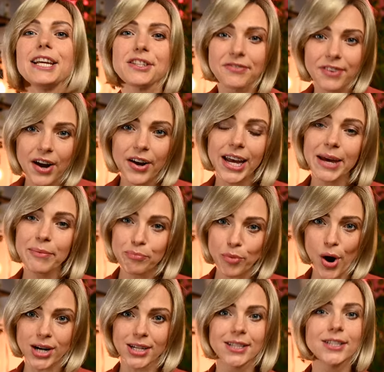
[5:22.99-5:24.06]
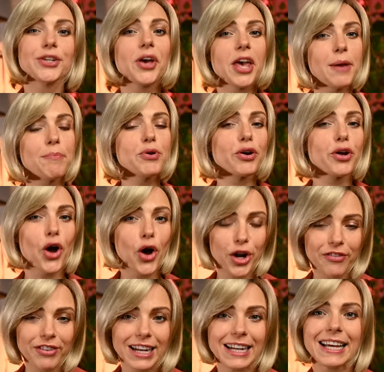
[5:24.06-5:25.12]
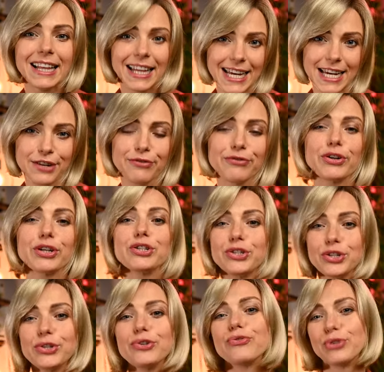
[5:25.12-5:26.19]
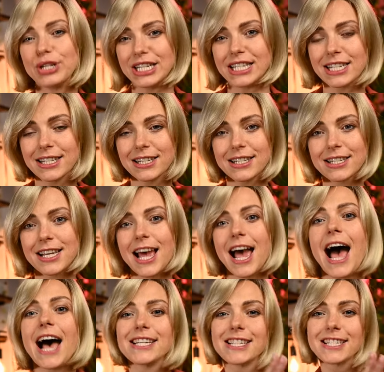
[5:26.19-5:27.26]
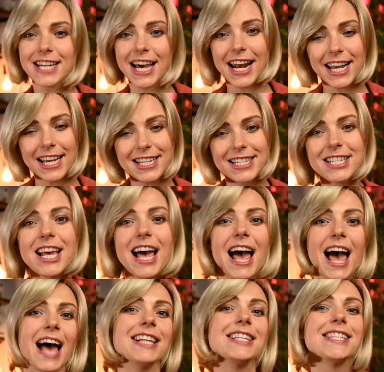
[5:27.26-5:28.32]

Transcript: is very important to keep your Coravin clean for two reasons, aesthetics and